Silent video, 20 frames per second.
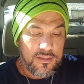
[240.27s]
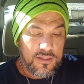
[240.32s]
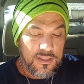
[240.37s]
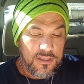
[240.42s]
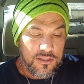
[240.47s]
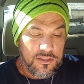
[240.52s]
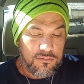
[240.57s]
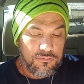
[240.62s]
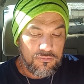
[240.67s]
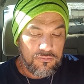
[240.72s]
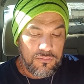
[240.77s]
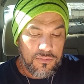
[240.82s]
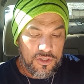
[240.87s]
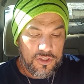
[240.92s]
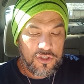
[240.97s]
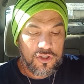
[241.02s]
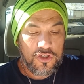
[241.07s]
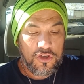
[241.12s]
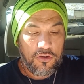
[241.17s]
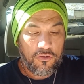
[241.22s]
is
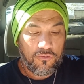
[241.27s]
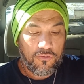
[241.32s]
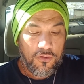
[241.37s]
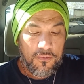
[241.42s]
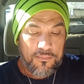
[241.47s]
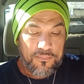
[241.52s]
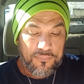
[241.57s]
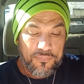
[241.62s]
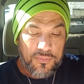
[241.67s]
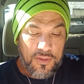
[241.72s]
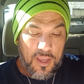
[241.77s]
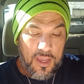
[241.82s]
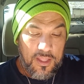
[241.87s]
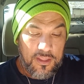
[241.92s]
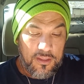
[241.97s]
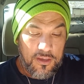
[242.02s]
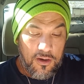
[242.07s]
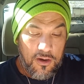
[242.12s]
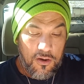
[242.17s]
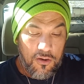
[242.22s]
mischief,
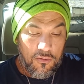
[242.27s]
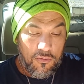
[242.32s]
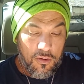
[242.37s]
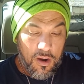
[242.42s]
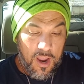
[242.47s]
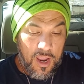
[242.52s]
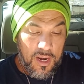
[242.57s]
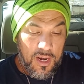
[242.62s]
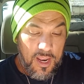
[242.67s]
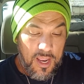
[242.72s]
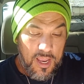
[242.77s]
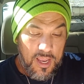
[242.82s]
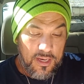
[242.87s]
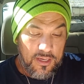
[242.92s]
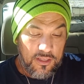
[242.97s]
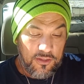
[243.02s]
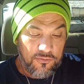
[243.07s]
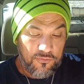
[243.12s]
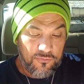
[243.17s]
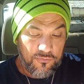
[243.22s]
and their right hand
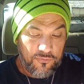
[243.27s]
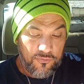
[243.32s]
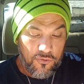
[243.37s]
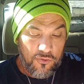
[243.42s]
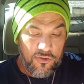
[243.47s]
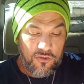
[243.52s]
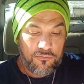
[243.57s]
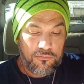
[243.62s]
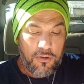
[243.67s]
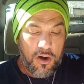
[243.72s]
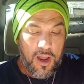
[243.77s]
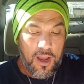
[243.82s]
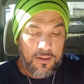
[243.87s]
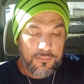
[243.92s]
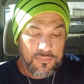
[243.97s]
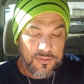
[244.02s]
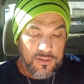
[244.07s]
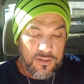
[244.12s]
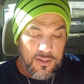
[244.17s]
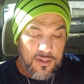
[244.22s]
is full of
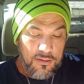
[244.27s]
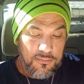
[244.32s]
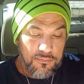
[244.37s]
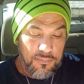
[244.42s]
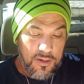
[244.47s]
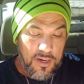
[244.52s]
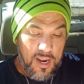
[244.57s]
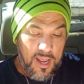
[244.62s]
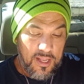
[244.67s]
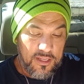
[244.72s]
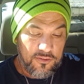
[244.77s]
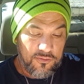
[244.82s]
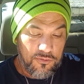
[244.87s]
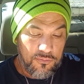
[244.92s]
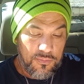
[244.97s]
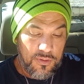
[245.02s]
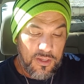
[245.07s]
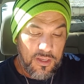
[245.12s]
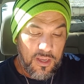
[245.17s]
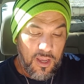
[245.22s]
bribes. But as for
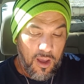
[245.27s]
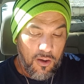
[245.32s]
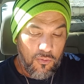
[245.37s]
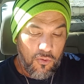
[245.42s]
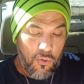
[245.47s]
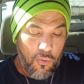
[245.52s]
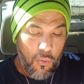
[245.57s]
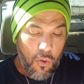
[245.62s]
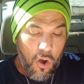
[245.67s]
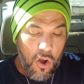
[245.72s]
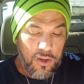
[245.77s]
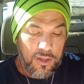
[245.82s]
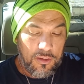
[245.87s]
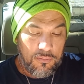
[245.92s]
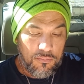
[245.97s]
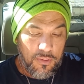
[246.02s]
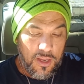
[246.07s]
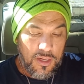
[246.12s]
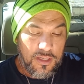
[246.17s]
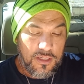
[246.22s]
me, I will walk
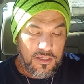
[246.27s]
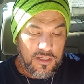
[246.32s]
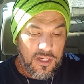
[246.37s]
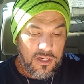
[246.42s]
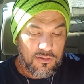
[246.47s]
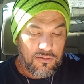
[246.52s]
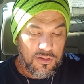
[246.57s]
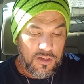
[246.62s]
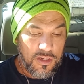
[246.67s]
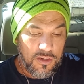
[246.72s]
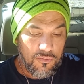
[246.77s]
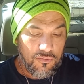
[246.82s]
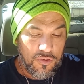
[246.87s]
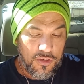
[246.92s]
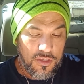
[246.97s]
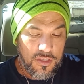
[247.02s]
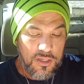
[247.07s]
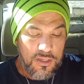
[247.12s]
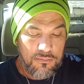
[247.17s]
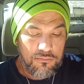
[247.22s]
in mine integrity.
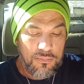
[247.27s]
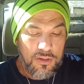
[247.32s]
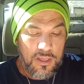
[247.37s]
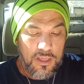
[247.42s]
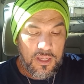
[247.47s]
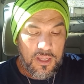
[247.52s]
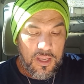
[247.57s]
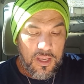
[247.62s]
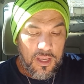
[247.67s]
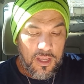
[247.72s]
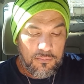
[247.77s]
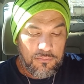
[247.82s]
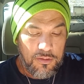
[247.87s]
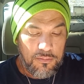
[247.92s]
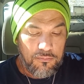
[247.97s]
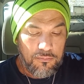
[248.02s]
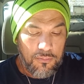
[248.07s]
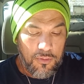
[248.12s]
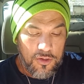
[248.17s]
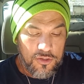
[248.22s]
Redeem me, and be
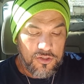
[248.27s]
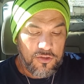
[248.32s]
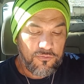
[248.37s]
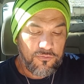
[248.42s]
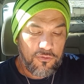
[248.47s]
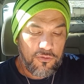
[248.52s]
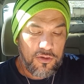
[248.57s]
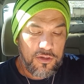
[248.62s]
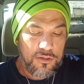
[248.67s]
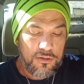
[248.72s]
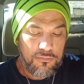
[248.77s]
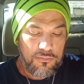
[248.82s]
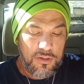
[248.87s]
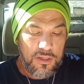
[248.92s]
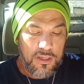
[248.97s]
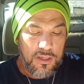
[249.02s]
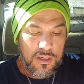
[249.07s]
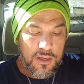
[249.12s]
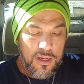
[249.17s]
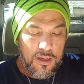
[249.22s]
merciful unto
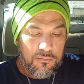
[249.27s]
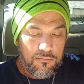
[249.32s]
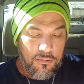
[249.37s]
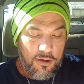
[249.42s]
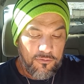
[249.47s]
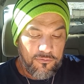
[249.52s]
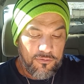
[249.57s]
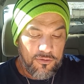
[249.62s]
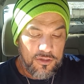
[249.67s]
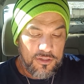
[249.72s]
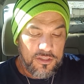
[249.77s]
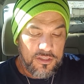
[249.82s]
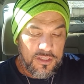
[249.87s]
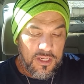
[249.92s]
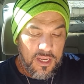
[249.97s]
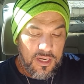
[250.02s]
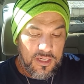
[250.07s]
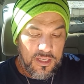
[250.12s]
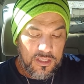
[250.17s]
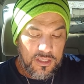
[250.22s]
me. My foot
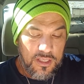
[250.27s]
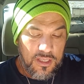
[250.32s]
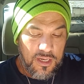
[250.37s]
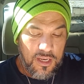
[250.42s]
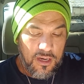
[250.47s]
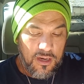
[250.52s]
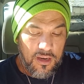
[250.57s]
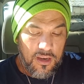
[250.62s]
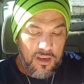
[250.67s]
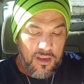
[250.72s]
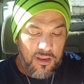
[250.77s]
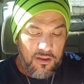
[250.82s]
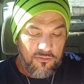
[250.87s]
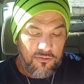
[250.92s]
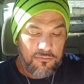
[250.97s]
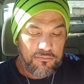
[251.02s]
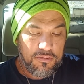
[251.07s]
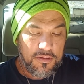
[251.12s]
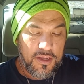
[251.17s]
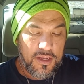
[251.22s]
standeth in an
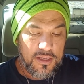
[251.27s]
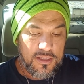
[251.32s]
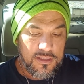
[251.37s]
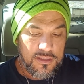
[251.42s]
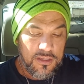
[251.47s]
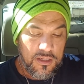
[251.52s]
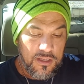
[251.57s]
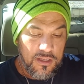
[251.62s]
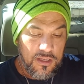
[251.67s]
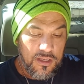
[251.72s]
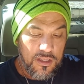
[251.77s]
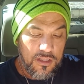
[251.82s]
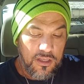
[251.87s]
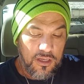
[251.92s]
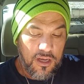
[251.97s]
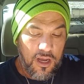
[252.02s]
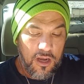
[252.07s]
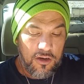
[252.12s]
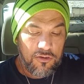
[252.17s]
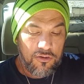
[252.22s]
even place. In the
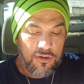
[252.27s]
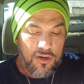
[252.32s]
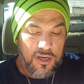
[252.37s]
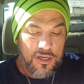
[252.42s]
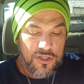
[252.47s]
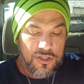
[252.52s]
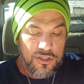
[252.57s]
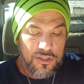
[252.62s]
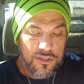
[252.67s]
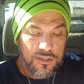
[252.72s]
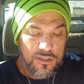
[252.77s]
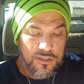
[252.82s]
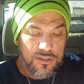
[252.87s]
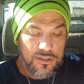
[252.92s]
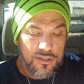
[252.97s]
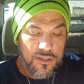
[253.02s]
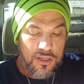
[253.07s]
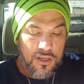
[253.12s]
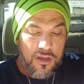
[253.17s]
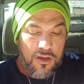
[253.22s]

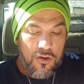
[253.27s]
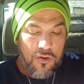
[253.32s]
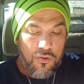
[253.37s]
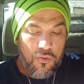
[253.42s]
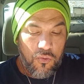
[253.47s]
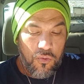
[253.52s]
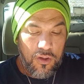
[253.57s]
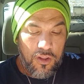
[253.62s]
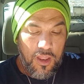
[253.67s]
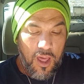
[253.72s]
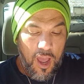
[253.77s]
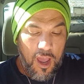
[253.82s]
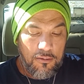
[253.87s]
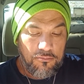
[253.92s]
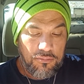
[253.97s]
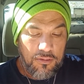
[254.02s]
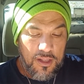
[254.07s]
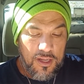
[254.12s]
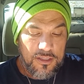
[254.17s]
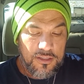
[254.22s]
congregations will I
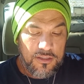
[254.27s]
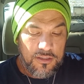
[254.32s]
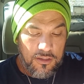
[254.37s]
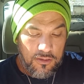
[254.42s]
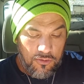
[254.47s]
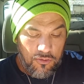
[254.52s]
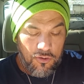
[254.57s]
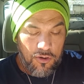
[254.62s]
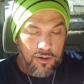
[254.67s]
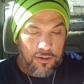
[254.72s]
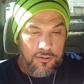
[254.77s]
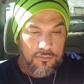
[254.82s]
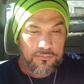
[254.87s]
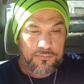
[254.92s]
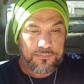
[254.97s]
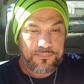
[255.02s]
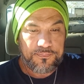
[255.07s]
bless the Lord.